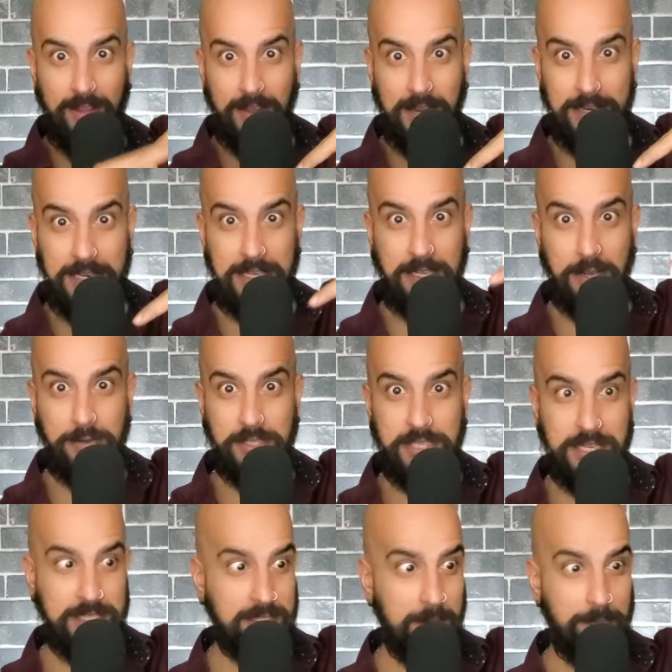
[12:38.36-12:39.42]
an
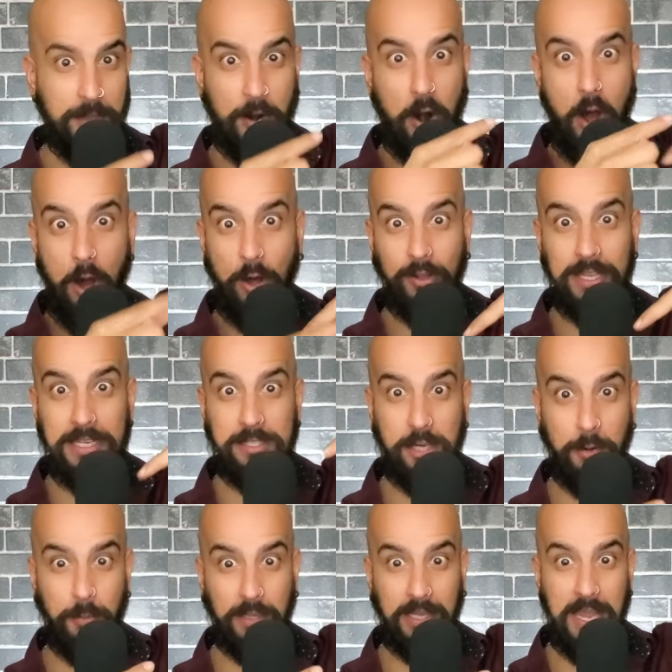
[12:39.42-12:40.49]
ecosystem. They're all
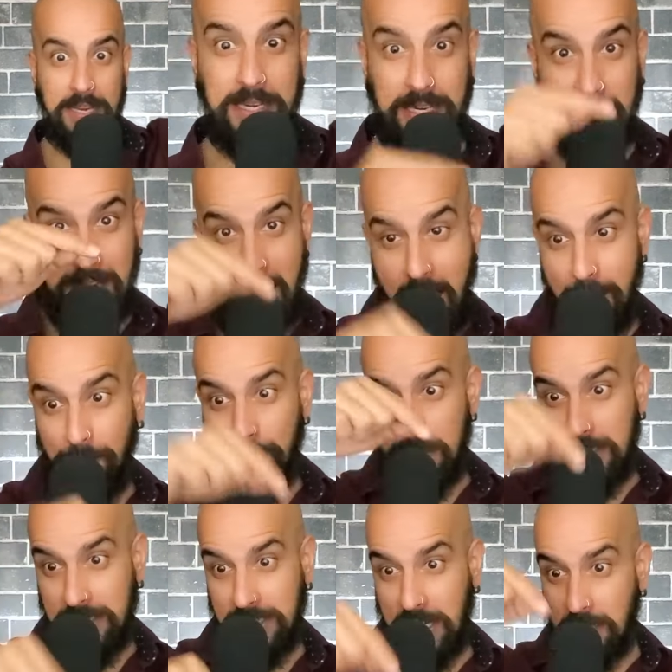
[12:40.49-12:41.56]
interrelated, and every
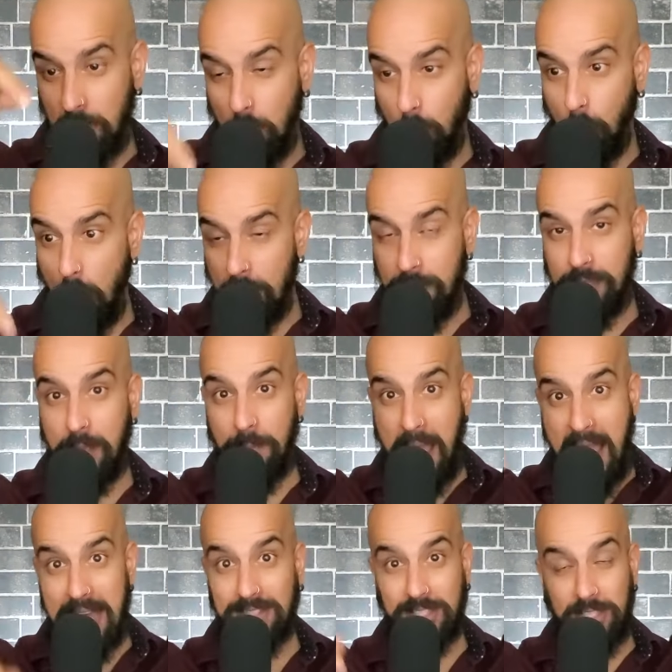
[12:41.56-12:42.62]
single one of them
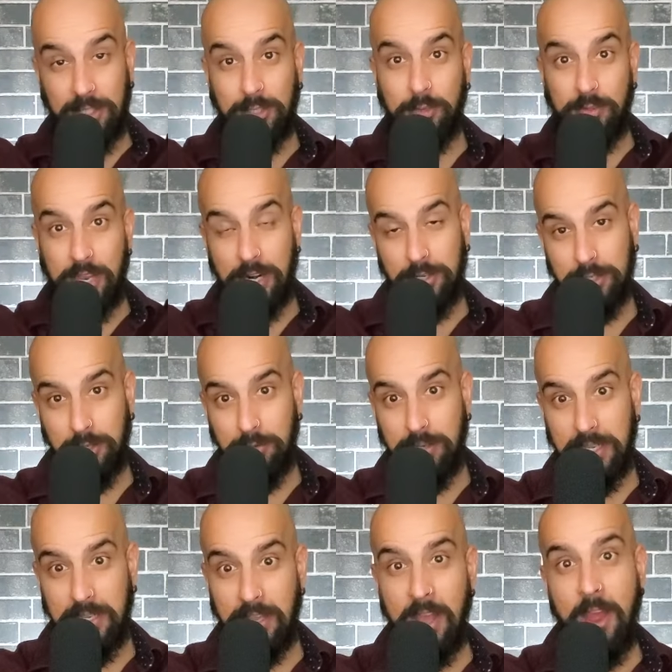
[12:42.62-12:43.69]
has to do their
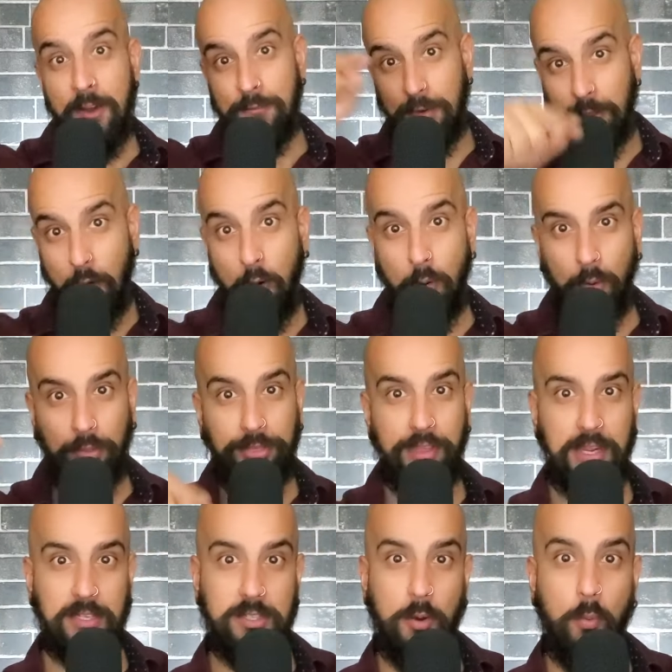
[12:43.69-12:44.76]
duty for the whole
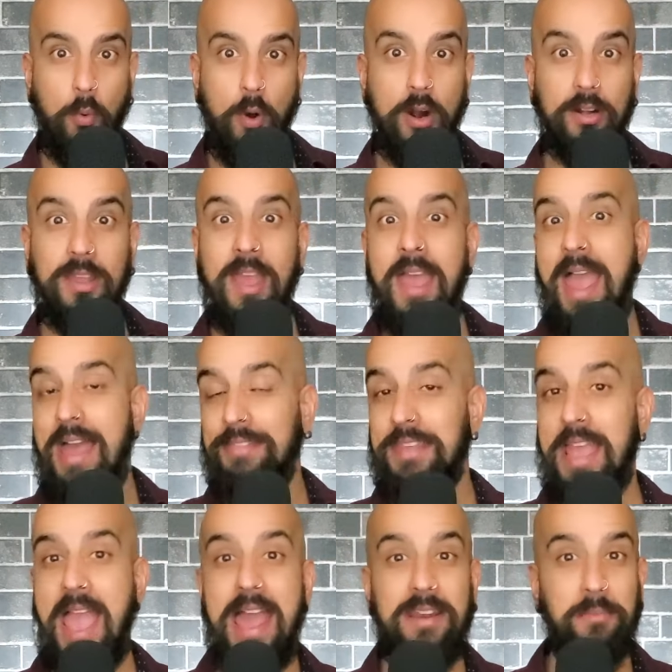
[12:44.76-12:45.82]
thing to work. And
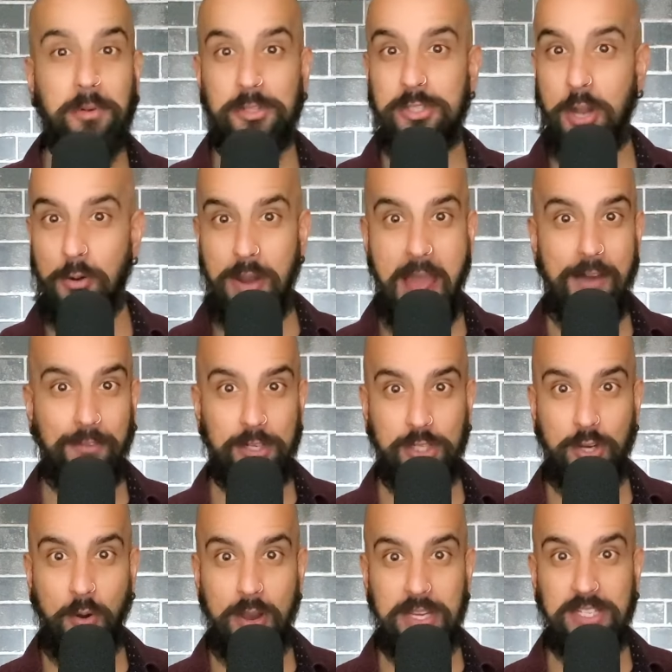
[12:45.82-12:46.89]
the animals don't have a
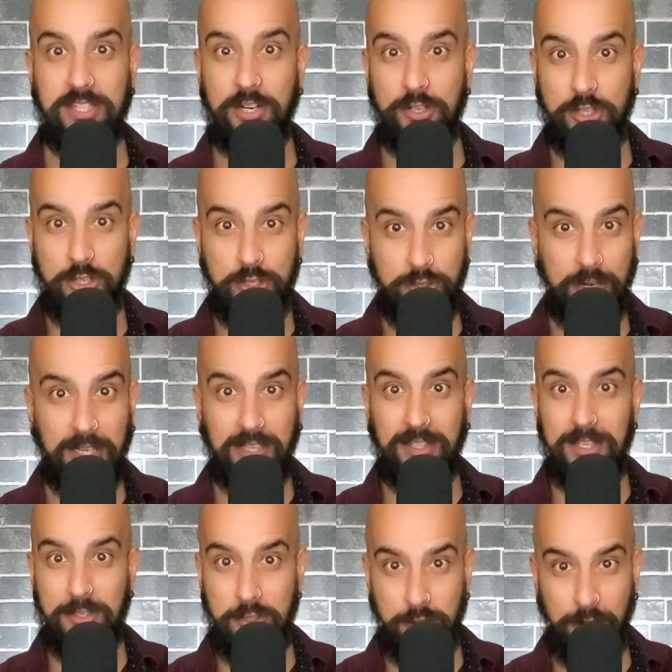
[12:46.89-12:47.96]
choice, they're
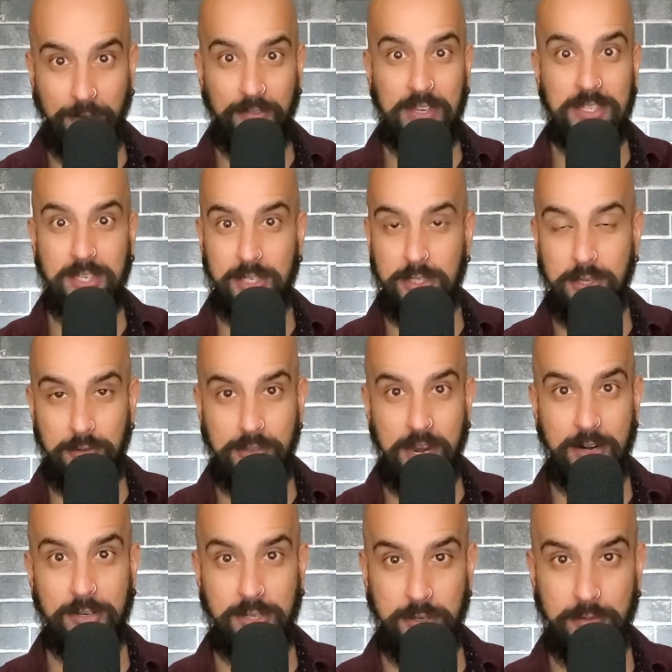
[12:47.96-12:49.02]
strictly driven to do
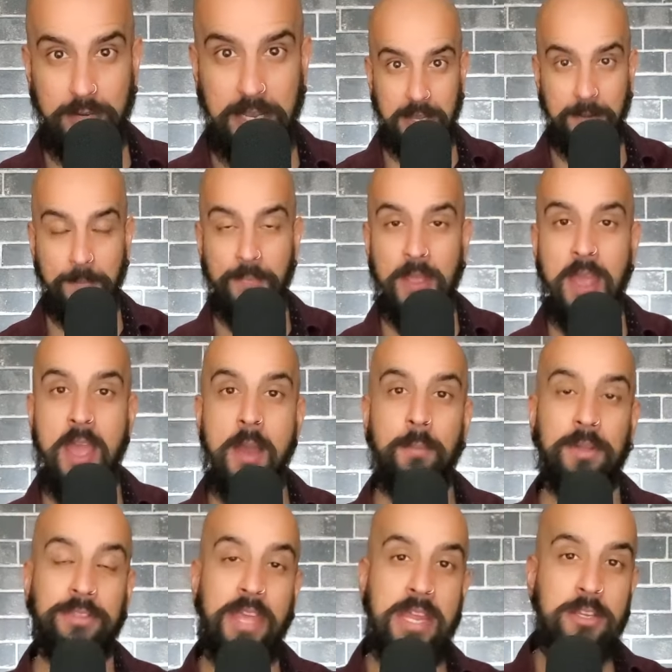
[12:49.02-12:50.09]
their duty.
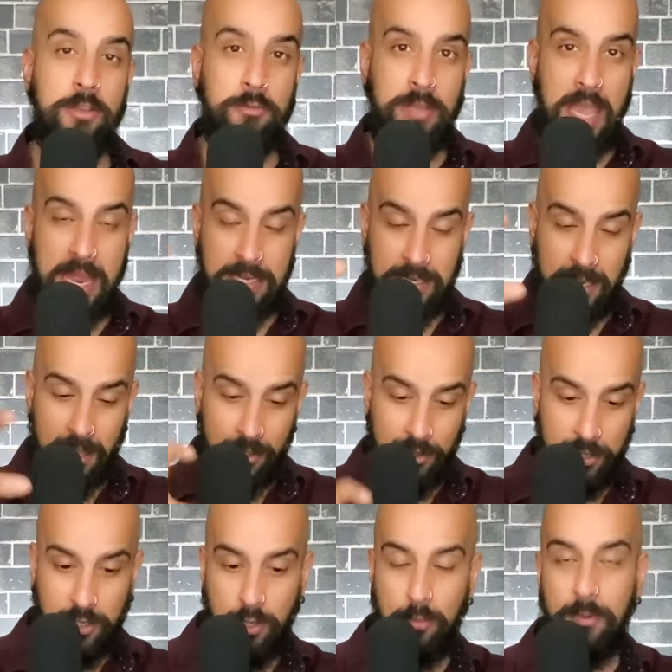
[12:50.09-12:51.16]
But then you get
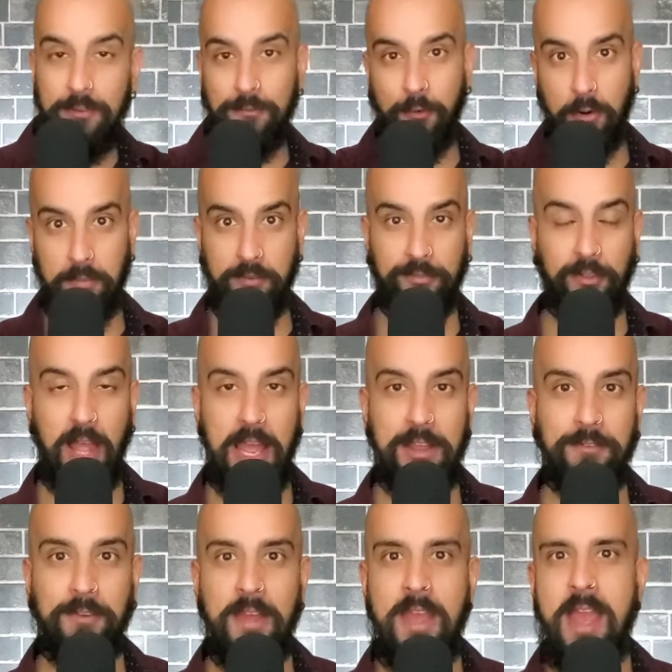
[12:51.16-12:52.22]
the human form of
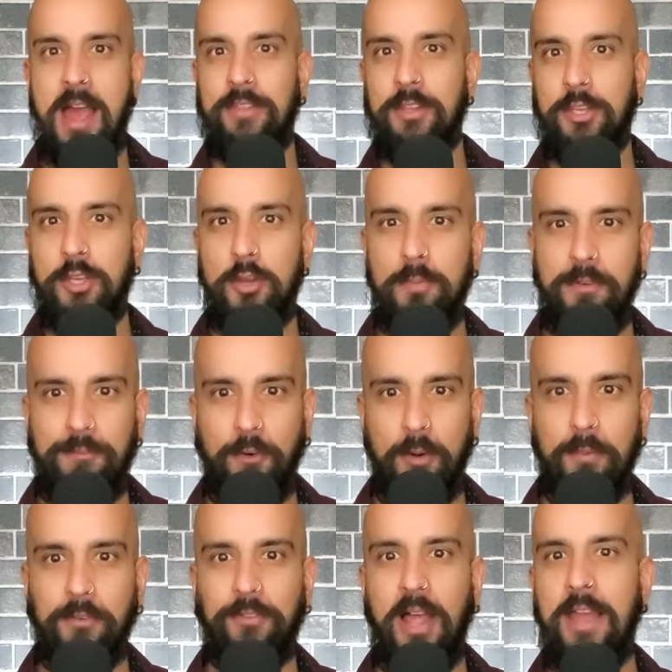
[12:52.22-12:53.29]
life, and the human form
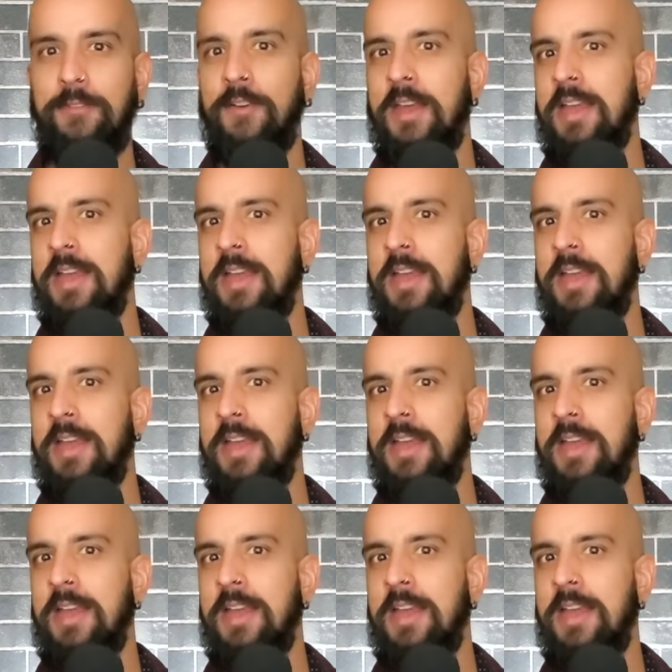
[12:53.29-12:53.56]
of life